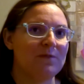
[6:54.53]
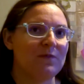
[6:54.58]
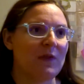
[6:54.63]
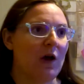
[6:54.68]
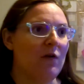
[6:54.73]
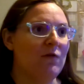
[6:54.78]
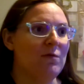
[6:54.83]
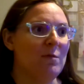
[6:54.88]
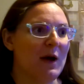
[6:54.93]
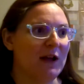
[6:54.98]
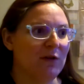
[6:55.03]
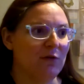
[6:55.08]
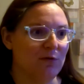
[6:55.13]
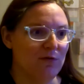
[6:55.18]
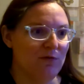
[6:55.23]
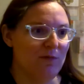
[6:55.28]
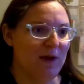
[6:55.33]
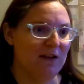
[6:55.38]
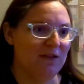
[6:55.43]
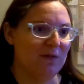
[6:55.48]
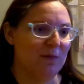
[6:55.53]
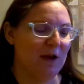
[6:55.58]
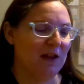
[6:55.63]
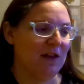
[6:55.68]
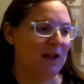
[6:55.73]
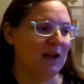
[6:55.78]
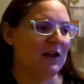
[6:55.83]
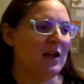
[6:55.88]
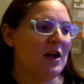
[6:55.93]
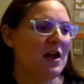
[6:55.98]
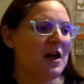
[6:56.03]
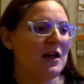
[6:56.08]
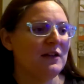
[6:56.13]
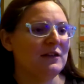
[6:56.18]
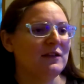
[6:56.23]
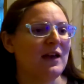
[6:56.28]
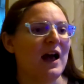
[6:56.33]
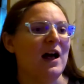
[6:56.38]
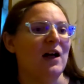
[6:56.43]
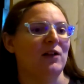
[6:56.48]
of my crewmates by like
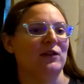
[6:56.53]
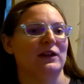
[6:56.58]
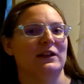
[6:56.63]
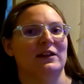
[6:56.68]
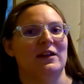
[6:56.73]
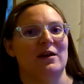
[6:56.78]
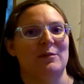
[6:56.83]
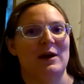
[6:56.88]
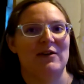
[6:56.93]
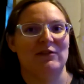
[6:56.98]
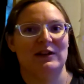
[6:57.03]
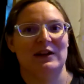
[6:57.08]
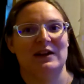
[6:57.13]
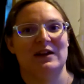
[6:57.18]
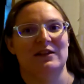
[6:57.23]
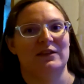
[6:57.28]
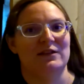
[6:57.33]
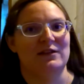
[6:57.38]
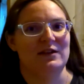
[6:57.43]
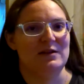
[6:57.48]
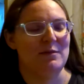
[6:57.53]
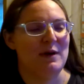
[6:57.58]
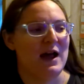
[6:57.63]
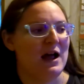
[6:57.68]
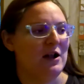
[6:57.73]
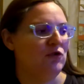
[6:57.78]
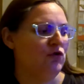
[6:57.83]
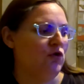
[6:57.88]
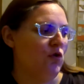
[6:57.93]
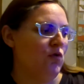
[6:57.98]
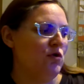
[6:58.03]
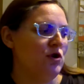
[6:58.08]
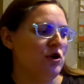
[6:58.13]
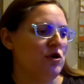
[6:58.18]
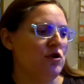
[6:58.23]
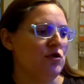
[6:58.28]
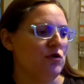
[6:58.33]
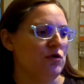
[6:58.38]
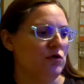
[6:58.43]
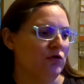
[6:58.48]
telling them, having to hit the D-pad, go
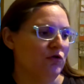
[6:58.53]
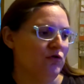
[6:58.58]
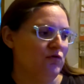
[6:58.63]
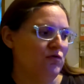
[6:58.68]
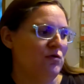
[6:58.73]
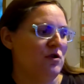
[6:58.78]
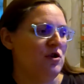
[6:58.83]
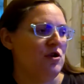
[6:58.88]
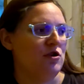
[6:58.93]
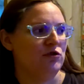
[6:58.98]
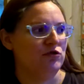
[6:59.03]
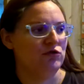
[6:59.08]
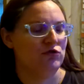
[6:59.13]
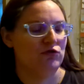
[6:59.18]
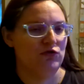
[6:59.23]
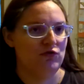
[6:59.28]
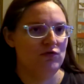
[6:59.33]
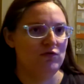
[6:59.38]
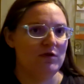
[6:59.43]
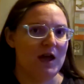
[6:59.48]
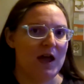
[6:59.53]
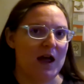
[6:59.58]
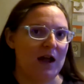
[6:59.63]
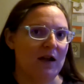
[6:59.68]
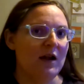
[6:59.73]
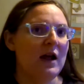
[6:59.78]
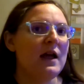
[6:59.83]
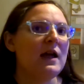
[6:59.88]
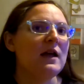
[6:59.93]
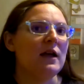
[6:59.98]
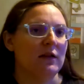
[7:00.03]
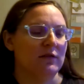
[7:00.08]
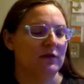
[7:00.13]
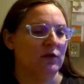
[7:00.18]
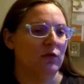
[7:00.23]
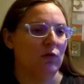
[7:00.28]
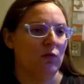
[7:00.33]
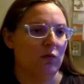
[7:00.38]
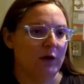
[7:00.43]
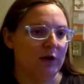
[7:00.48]
here, do this, do that, is a
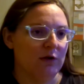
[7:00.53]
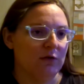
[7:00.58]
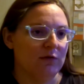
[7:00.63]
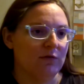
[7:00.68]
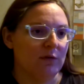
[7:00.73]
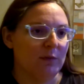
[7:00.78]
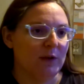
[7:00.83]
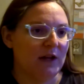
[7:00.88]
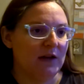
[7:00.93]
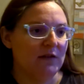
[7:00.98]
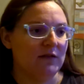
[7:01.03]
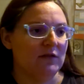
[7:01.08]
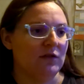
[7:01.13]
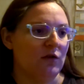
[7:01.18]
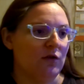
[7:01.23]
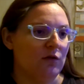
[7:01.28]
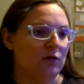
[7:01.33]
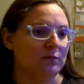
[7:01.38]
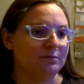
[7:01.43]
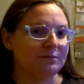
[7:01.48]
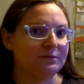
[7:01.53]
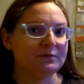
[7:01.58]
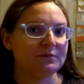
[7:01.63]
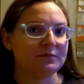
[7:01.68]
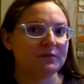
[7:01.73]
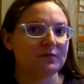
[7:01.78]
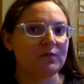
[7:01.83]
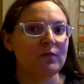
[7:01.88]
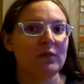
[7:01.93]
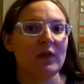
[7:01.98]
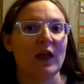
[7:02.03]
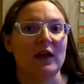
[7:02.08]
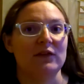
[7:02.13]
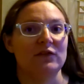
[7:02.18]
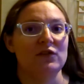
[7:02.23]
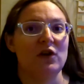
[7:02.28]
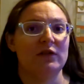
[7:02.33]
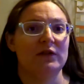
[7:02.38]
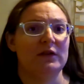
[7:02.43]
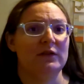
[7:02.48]
little weird for me. So that's
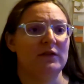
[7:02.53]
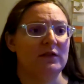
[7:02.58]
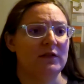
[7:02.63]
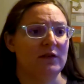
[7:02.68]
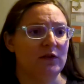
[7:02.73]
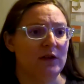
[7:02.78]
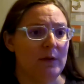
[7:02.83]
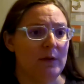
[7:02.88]
not necessarily